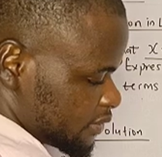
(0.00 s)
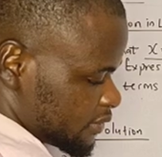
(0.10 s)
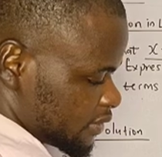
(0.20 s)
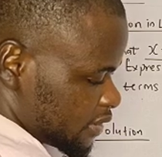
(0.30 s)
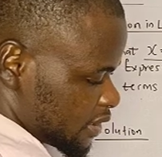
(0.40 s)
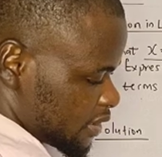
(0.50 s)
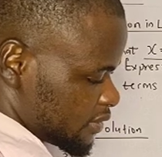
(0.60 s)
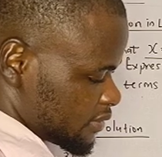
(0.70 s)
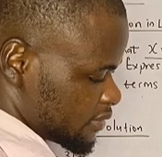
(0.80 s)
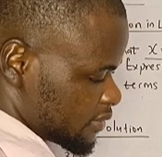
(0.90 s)

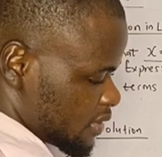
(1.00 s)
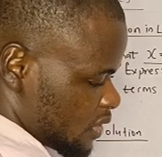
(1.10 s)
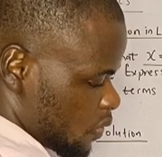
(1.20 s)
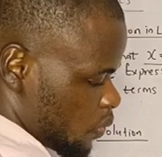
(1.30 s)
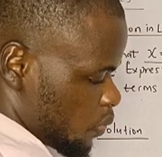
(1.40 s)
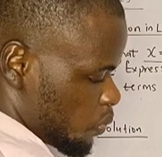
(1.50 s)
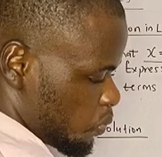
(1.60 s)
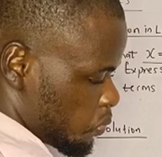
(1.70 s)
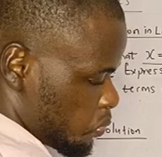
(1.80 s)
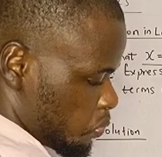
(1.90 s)
Okay.
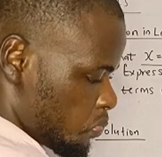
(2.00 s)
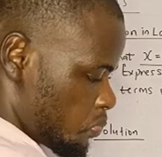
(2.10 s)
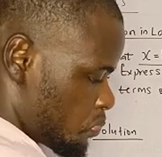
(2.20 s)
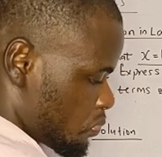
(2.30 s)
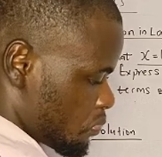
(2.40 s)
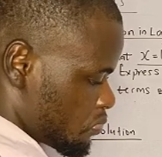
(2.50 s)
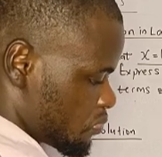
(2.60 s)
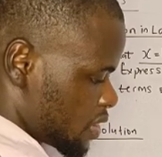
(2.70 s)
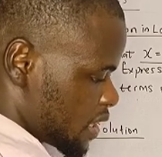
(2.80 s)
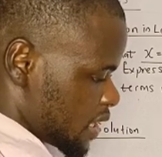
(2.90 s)
Okay,
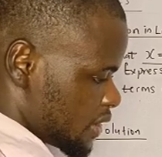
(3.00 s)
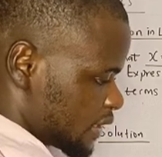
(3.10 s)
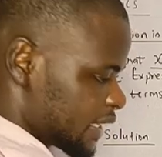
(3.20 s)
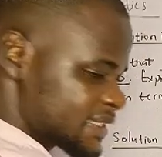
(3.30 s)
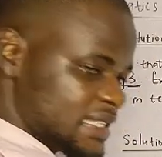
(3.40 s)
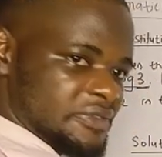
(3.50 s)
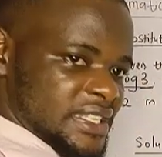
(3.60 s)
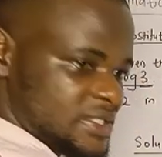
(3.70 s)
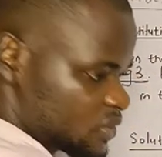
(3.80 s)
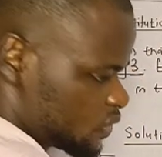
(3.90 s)
let's see if
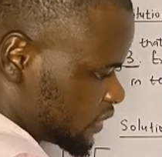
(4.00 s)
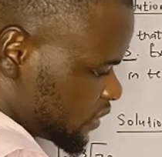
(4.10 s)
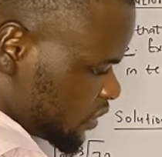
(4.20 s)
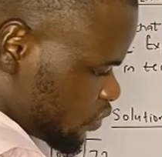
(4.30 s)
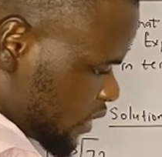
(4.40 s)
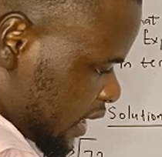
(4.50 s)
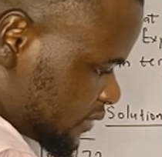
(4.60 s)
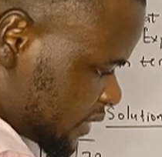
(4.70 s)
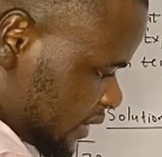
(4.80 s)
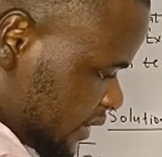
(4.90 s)
this is going to work
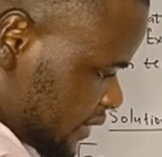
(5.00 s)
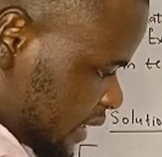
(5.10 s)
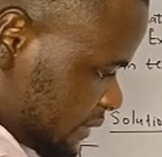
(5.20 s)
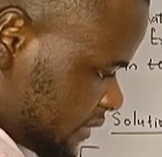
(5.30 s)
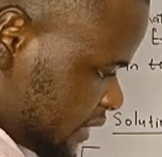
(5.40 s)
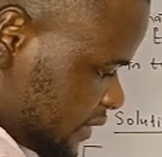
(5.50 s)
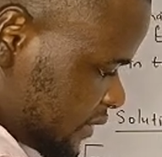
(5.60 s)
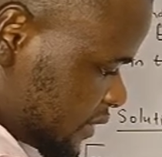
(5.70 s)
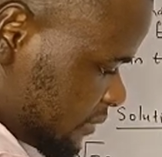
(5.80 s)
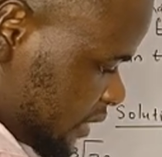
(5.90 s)
out. I think I'm seeing
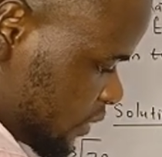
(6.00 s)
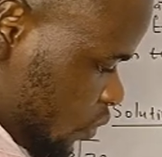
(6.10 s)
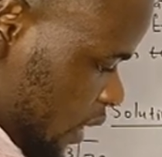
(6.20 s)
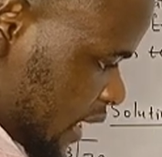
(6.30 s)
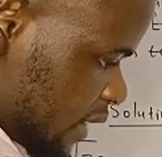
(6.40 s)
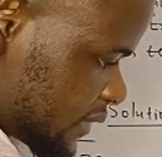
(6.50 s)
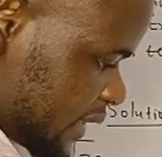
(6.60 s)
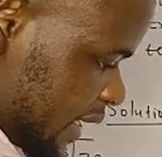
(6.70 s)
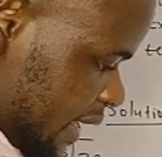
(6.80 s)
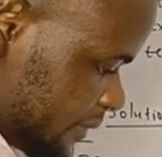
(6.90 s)
something working out
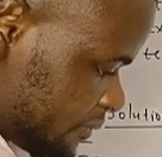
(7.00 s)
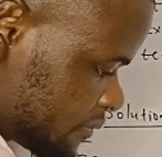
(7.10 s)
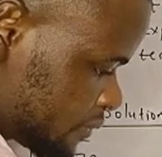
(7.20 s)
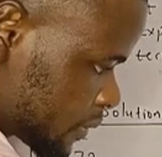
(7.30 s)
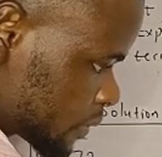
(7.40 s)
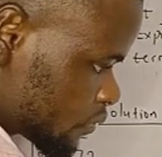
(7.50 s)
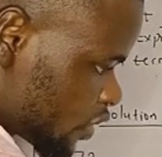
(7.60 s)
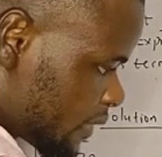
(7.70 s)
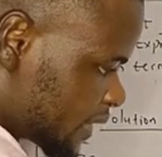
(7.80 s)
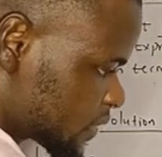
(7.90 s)
here,
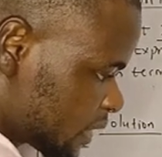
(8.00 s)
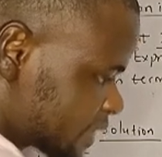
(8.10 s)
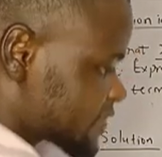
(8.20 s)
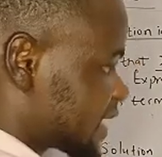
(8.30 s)
right? So let's